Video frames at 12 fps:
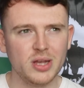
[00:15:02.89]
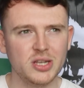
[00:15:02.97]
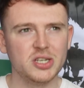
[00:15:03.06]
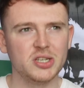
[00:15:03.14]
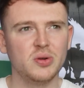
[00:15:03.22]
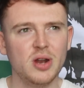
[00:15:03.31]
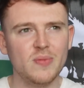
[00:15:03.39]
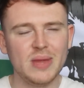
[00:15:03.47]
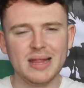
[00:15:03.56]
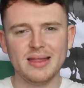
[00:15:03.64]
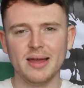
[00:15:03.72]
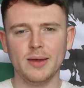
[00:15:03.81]
It's just going to
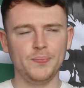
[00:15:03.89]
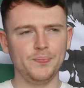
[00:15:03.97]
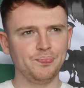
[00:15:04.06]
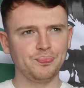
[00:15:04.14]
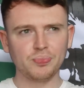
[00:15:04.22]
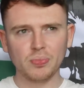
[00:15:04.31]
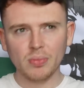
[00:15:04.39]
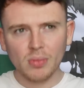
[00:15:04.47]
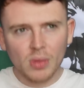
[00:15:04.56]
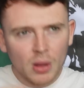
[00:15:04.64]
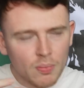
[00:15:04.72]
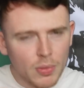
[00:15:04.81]
mean that
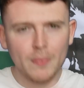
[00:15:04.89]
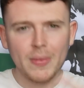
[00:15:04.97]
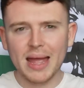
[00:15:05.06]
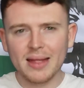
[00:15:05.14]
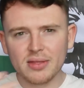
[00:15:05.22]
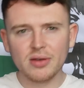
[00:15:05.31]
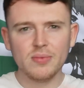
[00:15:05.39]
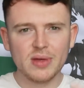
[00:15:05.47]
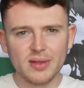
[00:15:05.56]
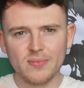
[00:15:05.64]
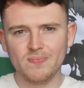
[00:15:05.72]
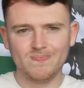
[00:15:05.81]
momentum
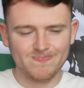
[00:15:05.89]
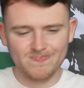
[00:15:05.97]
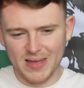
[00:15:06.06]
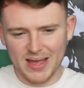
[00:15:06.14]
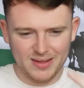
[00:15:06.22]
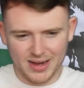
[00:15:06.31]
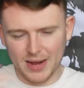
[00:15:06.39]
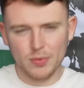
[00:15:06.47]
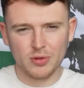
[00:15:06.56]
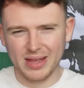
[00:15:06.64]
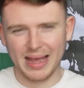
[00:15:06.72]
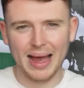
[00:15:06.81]
is, you're
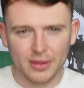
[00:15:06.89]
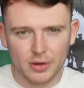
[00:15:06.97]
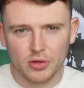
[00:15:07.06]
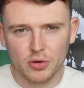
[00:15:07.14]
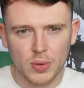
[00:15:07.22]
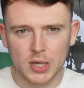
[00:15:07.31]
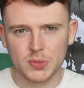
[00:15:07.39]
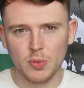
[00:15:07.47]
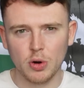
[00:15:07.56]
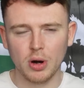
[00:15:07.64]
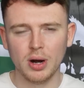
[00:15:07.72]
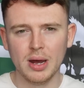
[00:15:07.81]
able to gather so much
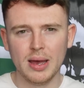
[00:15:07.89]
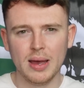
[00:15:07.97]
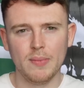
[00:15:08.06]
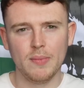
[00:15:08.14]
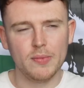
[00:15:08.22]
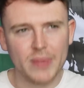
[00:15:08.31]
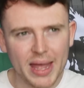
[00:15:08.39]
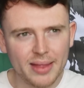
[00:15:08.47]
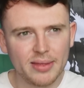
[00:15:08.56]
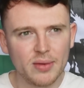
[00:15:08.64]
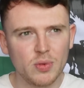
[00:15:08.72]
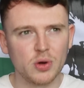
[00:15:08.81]
more
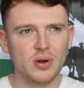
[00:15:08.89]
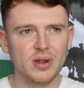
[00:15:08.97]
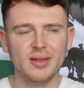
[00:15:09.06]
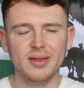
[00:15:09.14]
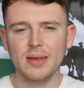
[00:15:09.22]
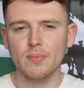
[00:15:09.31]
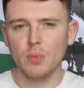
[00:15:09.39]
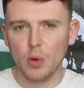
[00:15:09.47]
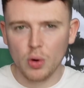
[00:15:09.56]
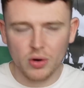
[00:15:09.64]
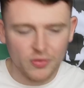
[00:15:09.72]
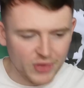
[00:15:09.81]
momentum. We're going to see
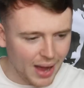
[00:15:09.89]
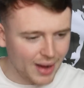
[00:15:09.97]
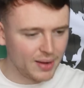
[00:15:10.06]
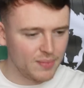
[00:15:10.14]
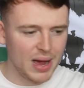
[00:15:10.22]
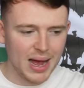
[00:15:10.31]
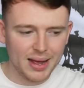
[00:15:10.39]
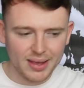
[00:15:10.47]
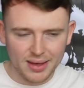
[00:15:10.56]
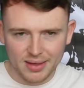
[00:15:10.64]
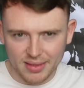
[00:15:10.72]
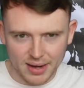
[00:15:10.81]
more of
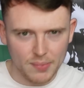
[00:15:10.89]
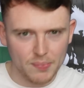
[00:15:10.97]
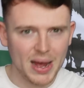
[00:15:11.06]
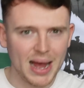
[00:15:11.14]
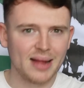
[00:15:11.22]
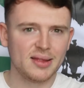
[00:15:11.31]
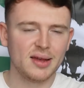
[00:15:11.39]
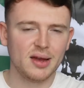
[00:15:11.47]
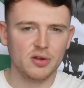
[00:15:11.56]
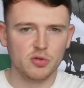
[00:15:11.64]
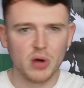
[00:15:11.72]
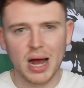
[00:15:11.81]
Giakoumakis and
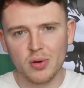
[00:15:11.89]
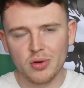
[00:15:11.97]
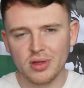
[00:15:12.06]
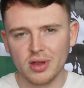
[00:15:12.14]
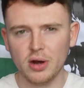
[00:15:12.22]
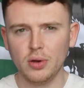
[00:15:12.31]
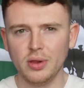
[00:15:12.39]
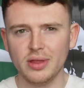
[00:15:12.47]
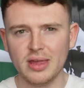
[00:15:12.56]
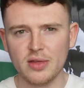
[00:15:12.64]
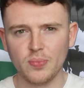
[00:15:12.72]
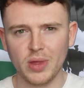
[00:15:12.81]
Abada and Ralston and all
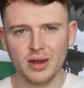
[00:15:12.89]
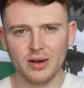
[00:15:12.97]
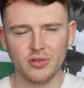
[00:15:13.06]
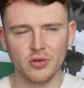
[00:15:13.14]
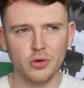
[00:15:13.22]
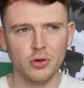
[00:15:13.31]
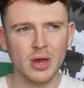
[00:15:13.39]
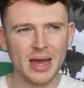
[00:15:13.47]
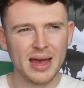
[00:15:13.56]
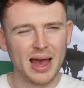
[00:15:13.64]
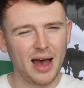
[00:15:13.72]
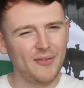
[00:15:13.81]
of these players who
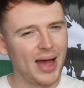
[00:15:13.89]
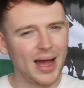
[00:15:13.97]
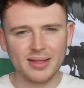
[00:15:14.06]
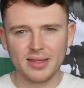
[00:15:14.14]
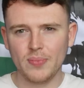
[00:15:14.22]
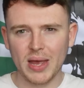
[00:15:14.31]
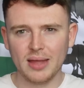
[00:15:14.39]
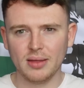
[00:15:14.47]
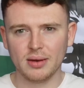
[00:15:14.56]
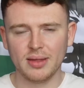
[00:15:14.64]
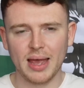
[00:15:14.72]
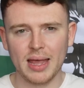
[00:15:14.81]
have had to bide
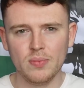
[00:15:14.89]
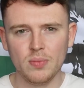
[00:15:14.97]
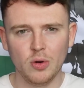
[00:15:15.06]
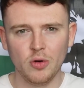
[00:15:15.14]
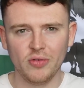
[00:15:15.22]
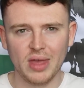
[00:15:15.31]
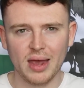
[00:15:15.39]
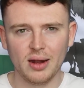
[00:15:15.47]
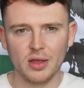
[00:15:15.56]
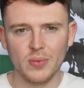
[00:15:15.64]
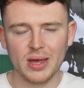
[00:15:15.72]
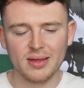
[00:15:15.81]
their time over the
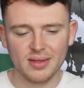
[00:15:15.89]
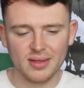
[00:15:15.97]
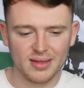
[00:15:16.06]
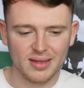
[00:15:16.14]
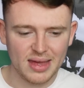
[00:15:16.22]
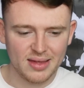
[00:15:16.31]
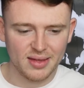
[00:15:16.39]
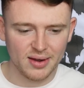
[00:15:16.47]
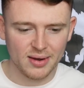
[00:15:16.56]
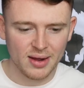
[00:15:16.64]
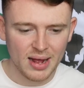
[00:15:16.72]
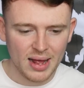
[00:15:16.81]
early weeks of the
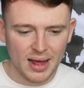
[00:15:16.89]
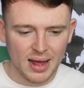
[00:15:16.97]
season.